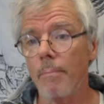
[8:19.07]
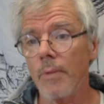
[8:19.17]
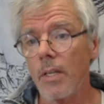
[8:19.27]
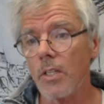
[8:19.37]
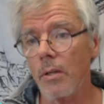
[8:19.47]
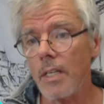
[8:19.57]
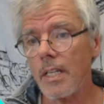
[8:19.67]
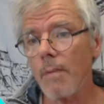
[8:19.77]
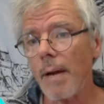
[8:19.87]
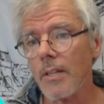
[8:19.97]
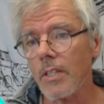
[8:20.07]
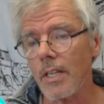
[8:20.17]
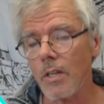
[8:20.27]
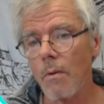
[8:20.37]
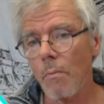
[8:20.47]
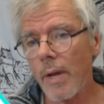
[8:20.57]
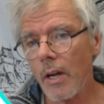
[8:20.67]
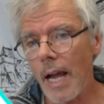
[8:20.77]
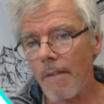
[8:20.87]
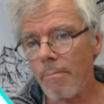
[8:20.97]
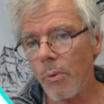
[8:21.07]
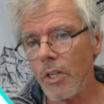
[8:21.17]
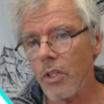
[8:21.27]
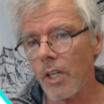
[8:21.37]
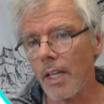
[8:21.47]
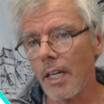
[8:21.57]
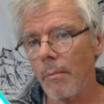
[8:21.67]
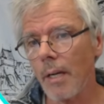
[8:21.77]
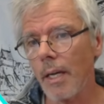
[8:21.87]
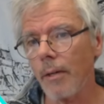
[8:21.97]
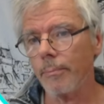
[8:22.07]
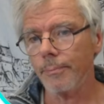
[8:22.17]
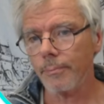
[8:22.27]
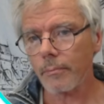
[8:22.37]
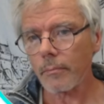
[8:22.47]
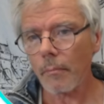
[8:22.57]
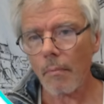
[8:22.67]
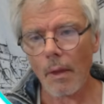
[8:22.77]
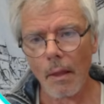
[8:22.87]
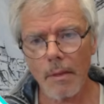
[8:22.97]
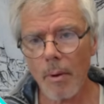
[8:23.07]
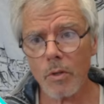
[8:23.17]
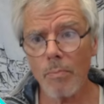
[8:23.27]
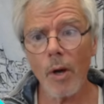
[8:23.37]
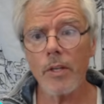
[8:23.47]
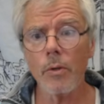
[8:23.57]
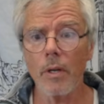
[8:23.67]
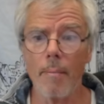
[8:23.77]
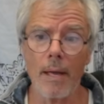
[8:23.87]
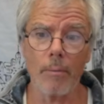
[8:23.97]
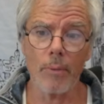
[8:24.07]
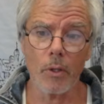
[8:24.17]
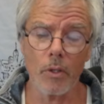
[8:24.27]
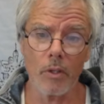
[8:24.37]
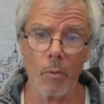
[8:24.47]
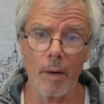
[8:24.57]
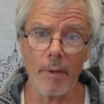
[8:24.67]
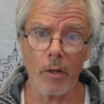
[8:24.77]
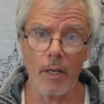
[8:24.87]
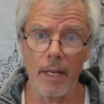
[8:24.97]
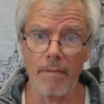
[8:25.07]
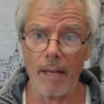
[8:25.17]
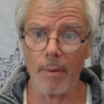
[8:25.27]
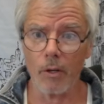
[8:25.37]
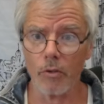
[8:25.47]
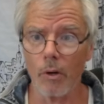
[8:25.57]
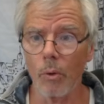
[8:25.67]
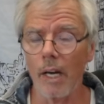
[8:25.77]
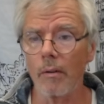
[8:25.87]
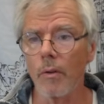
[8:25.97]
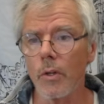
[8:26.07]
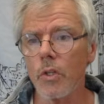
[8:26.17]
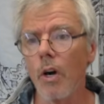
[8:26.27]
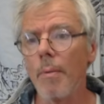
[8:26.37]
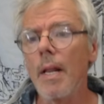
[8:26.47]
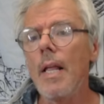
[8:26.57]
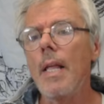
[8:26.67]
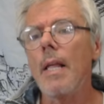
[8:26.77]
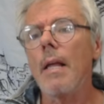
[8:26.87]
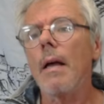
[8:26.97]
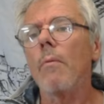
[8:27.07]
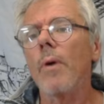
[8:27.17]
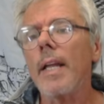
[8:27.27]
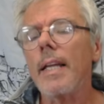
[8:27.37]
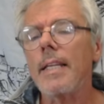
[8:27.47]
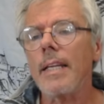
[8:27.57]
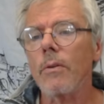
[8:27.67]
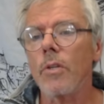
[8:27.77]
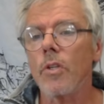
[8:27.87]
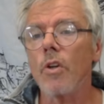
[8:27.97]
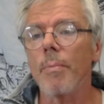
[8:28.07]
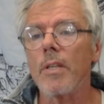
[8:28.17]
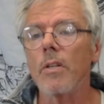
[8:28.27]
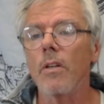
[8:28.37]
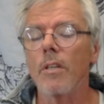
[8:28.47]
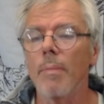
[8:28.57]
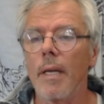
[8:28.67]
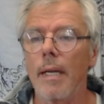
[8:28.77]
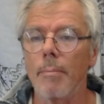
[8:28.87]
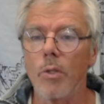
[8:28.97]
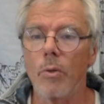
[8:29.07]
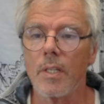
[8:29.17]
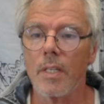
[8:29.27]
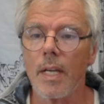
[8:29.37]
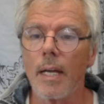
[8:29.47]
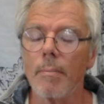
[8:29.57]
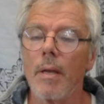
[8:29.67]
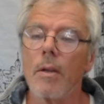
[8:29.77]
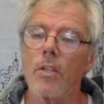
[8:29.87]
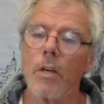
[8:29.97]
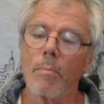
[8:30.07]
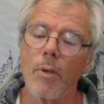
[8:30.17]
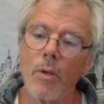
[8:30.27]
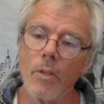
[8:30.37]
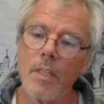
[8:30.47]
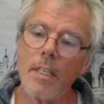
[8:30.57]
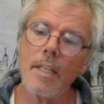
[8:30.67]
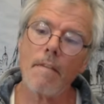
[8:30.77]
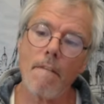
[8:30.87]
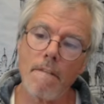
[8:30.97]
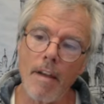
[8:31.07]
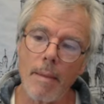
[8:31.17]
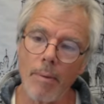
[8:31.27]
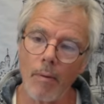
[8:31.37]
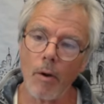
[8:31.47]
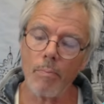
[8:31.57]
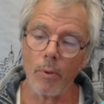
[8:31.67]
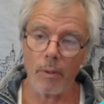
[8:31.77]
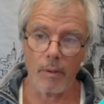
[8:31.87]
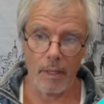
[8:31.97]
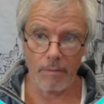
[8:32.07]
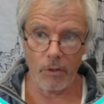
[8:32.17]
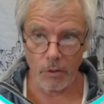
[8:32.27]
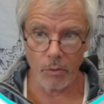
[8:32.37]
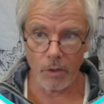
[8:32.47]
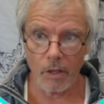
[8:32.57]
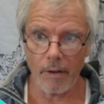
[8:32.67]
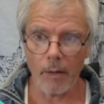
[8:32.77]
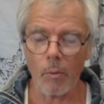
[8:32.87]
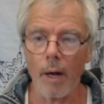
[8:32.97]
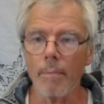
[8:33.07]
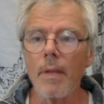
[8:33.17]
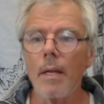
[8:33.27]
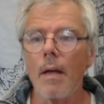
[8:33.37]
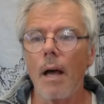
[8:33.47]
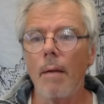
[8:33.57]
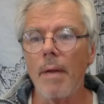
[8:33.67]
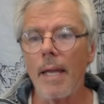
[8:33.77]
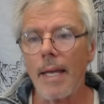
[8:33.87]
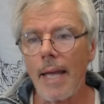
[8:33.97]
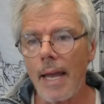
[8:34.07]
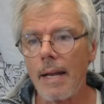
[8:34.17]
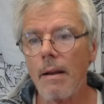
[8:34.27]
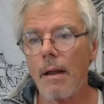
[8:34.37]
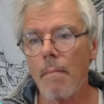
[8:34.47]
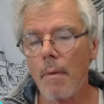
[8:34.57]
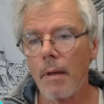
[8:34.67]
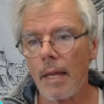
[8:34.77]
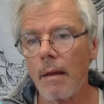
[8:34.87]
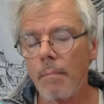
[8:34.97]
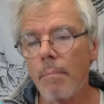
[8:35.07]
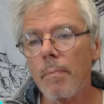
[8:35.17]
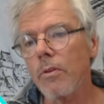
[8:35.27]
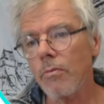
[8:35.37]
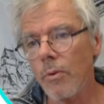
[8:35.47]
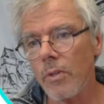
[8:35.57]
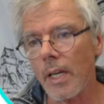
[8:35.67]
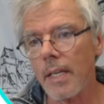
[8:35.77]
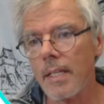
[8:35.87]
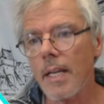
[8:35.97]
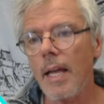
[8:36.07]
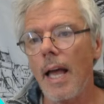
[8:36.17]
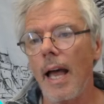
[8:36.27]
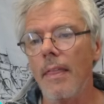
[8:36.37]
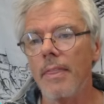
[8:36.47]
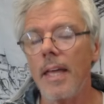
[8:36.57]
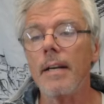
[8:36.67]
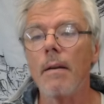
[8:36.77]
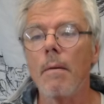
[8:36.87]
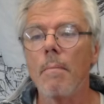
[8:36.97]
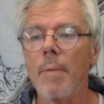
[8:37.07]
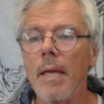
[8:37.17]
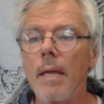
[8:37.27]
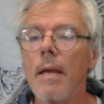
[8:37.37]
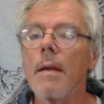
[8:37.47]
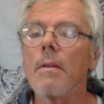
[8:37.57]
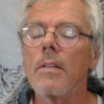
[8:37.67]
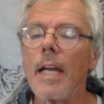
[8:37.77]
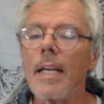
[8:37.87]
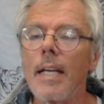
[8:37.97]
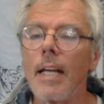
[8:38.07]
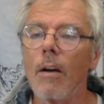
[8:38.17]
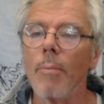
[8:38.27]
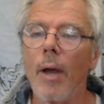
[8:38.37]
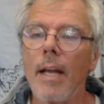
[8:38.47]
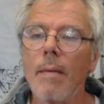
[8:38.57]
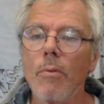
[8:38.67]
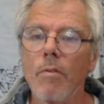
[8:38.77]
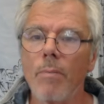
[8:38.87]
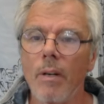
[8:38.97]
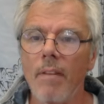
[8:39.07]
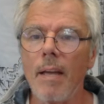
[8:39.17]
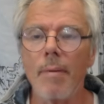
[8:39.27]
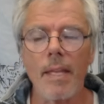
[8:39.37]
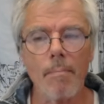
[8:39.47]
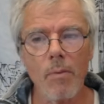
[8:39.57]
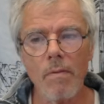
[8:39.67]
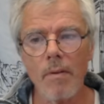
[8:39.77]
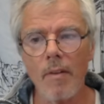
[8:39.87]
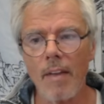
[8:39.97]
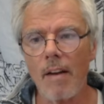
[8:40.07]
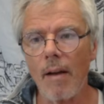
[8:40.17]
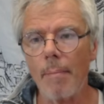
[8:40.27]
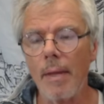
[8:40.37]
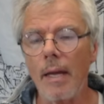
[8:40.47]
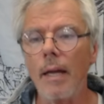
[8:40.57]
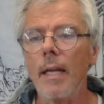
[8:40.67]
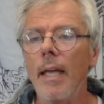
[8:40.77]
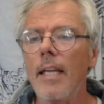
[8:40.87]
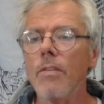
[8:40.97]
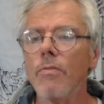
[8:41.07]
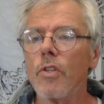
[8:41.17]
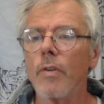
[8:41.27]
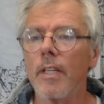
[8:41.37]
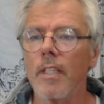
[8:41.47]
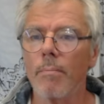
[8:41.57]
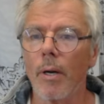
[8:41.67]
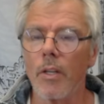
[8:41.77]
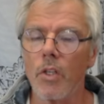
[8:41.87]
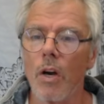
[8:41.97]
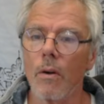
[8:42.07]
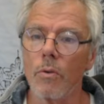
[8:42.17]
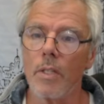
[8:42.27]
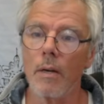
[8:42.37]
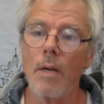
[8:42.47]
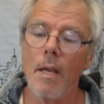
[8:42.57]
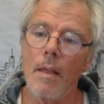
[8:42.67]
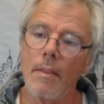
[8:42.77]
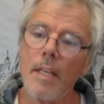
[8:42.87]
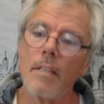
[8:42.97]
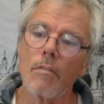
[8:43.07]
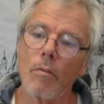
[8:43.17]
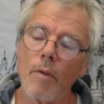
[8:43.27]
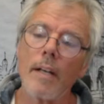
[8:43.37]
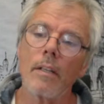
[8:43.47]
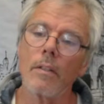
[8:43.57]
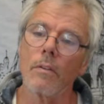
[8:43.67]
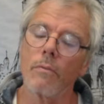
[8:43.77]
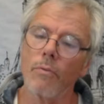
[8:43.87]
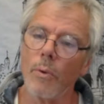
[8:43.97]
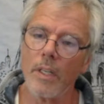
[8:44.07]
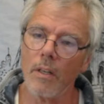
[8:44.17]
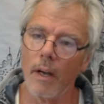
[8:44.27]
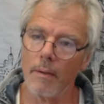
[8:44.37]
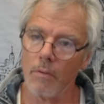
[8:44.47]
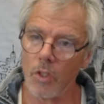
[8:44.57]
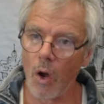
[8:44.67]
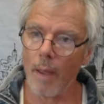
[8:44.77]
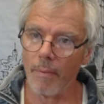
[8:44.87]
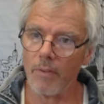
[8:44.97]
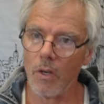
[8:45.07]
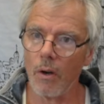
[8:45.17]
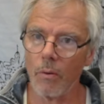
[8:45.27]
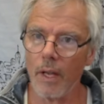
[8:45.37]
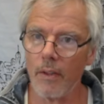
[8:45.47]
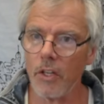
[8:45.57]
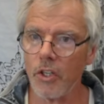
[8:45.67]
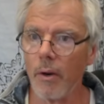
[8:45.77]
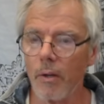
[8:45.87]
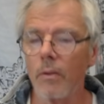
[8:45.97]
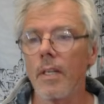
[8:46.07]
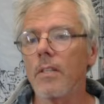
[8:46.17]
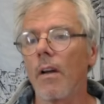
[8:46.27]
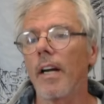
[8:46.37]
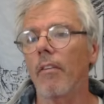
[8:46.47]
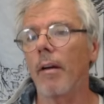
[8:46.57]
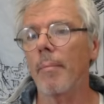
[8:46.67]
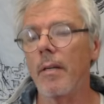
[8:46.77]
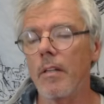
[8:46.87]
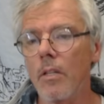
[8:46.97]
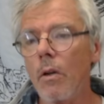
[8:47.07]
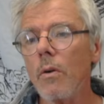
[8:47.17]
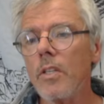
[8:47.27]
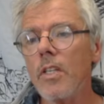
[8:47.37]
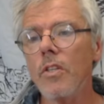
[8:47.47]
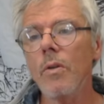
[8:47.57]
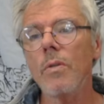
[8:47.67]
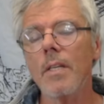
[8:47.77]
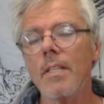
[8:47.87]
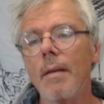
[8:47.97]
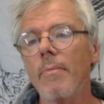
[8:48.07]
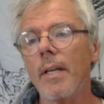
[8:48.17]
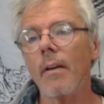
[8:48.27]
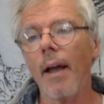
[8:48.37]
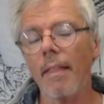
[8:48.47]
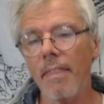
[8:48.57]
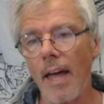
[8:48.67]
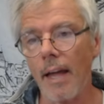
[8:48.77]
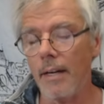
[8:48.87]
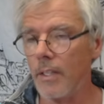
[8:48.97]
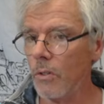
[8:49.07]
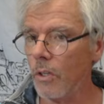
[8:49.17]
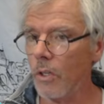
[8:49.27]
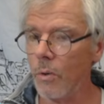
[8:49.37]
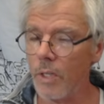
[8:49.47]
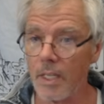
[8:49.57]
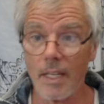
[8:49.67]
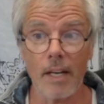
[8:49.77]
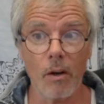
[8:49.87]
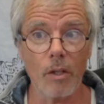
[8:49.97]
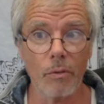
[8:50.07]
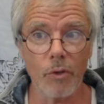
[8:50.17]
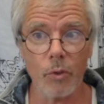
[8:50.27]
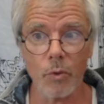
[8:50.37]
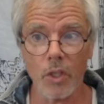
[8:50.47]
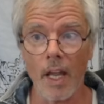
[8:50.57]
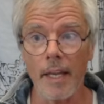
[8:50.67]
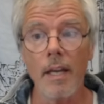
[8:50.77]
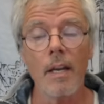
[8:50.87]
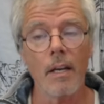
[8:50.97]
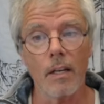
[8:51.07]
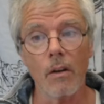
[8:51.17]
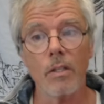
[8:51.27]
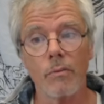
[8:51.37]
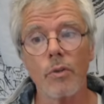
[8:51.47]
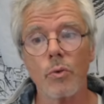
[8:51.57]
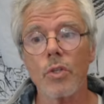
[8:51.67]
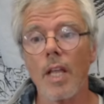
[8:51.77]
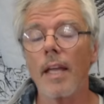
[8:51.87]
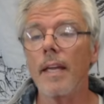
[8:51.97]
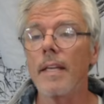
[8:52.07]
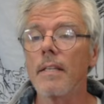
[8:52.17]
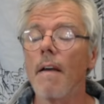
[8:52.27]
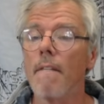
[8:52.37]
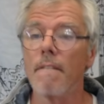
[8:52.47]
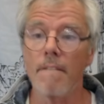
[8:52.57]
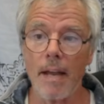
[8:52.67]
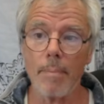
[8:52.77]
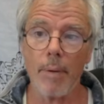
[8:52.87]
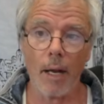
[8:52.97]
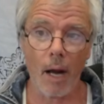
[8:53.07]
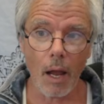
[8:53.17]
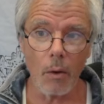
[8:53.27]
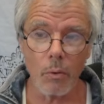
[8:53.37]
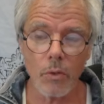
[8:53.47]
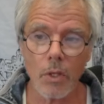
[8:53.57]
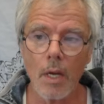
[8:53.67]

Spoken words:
So let's go back to this. We're going to have moisture coming out, the most minute amount, because of the way we got an air vapor control layer on the top. When it gets out to the top, it's got to be able to escape. So because this is vapour open, if you use the correct one, it can permeate through this and then be taken out by any movement of air. But the movement of air up here is restricted by the tiles. Now, these are a Redland 49 type of tile that they're showing on this diagram, and as long as it's using something like that, it's not using, say, an artificial slate. An artificial slate is vapour closed.